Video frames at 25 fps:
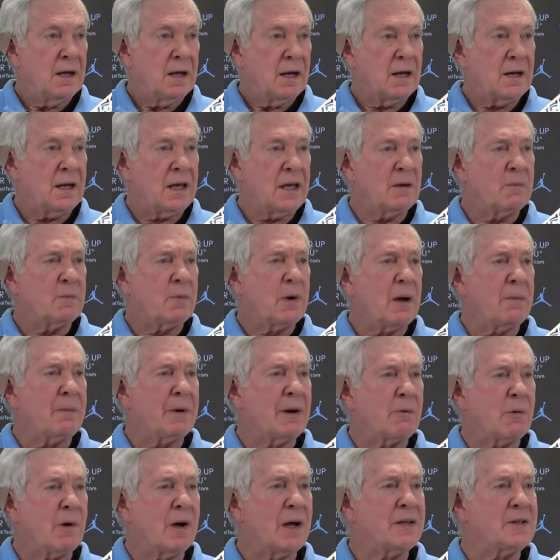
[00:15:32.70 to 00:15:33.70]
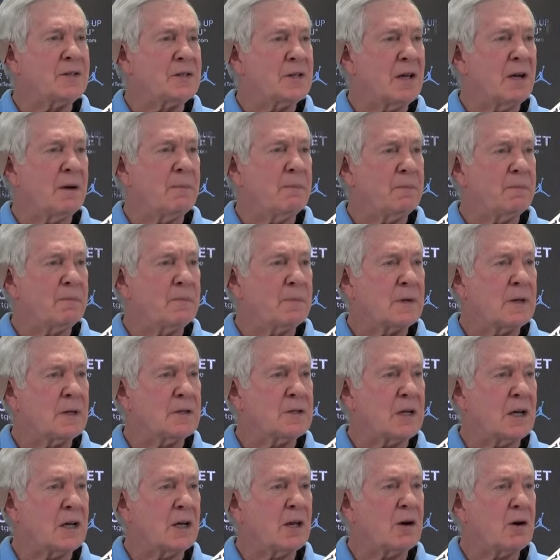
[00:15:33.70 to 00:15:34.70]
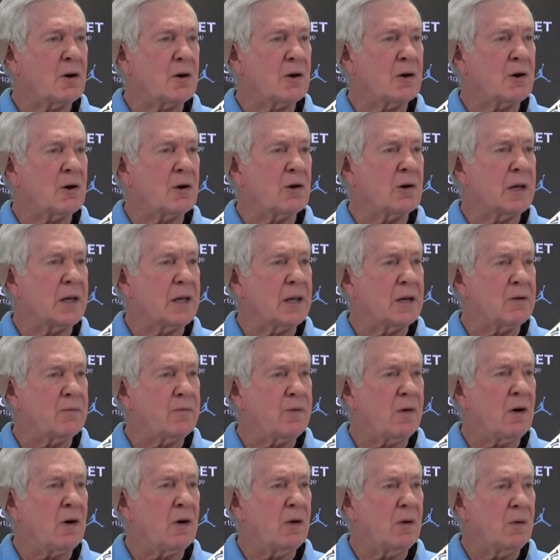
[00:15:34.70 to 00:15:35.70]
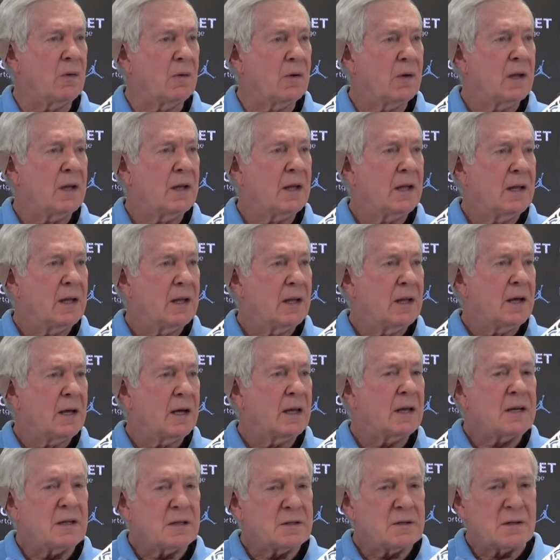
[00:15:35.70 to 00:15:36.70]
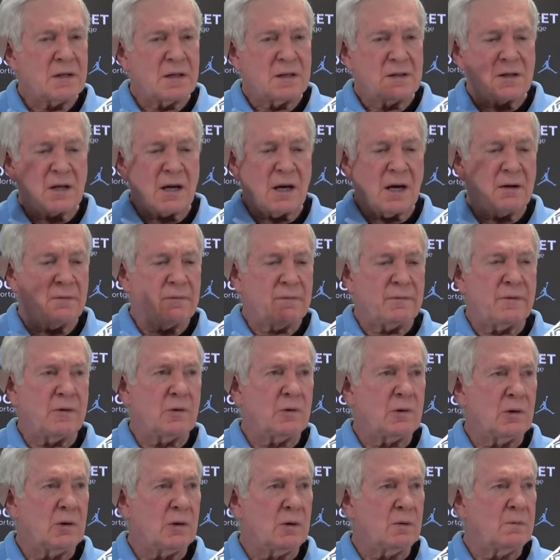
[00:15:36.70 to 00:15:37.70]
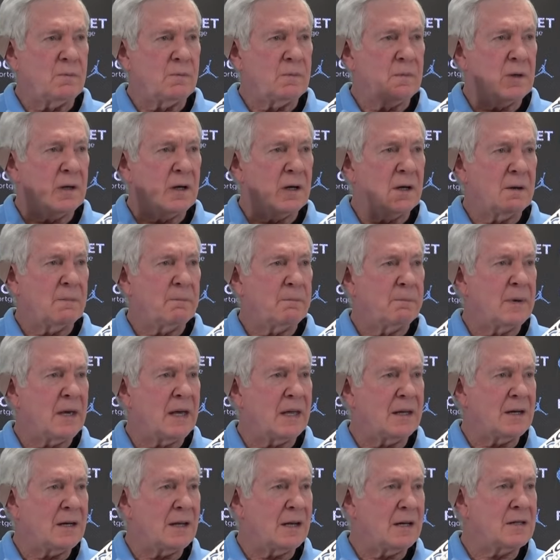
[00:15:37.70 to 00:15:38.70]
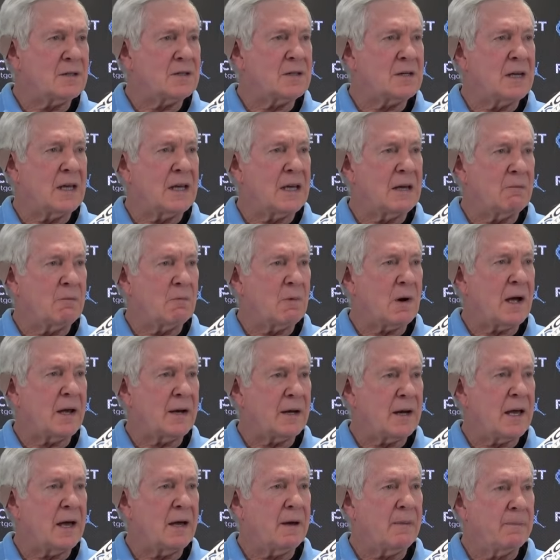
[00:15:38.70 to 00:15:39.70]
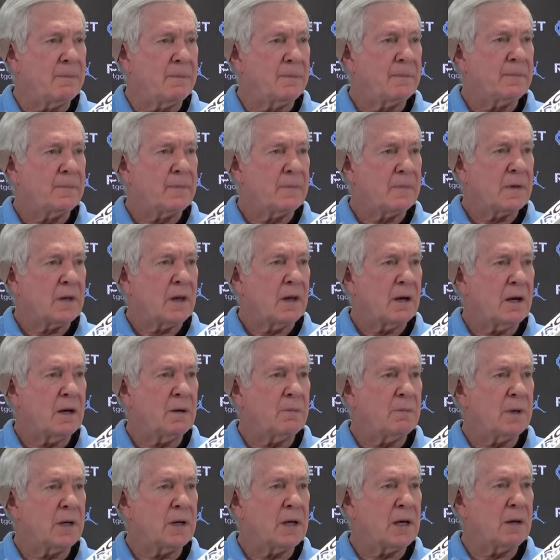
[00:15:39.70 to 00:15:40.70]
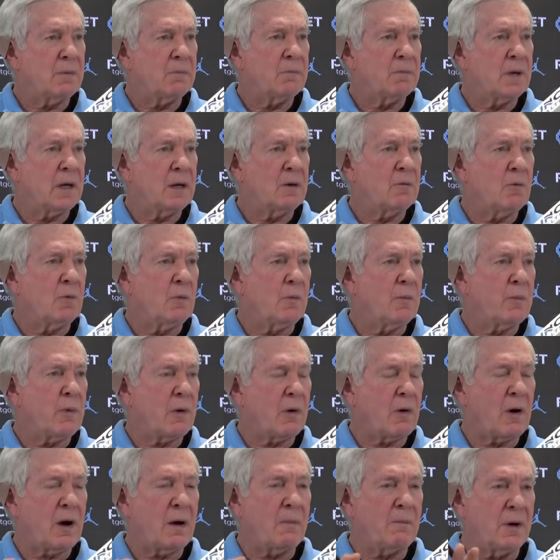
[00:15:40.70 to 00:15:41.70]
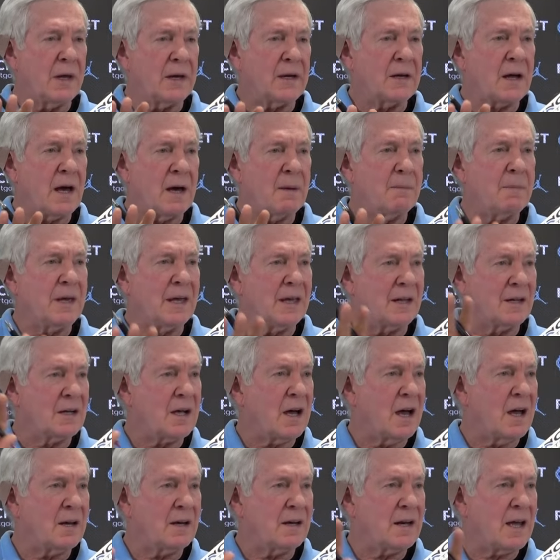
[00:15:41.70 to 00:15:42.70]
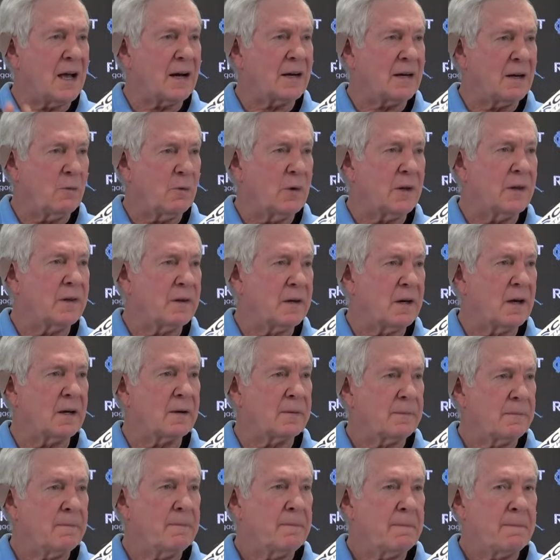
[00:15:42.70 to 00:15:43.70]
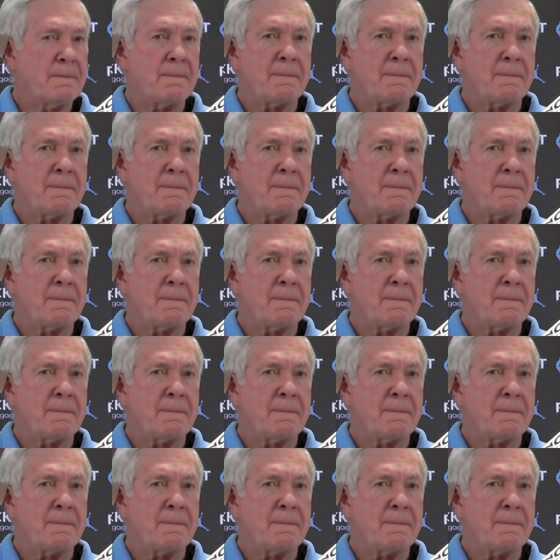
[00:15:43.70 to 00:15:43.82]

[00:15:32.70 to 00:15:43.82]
And he can probably run some because he got hurt early in the fall, and he's got full bend in his knee right now, but he will probably not be in contact, I would think.